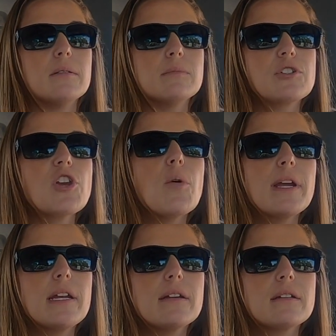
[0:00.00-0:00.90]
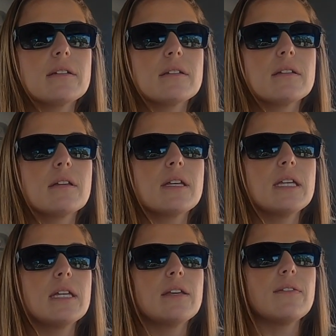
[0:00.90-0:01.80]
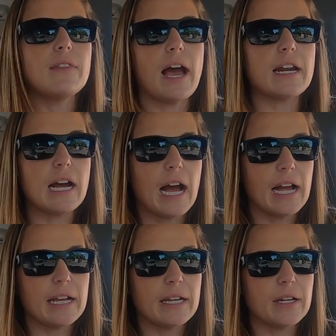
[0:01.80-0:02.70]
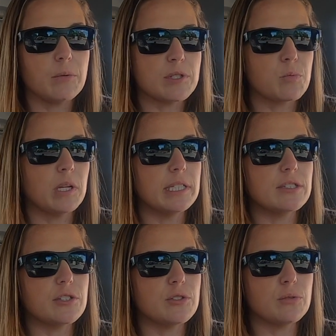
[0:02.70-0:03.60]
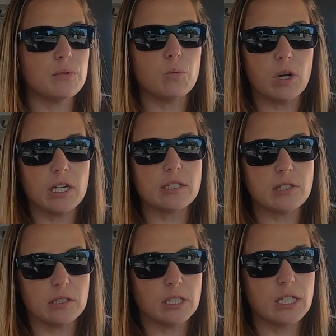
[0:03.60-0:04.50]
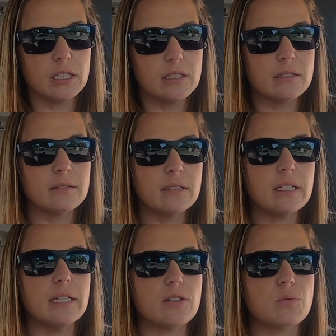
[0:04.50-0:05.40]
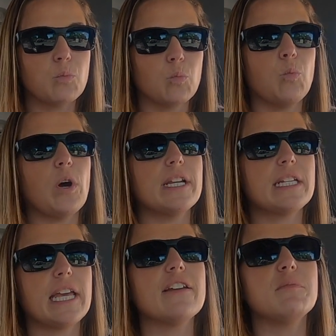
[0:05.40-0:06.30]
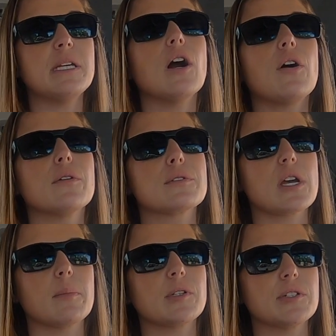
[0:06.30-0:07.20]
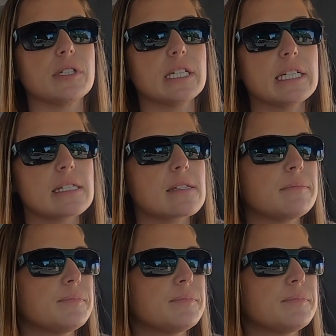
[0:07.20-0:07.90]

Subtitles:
Showing that I was willing to do the work to learn is what gave me all those opportunities.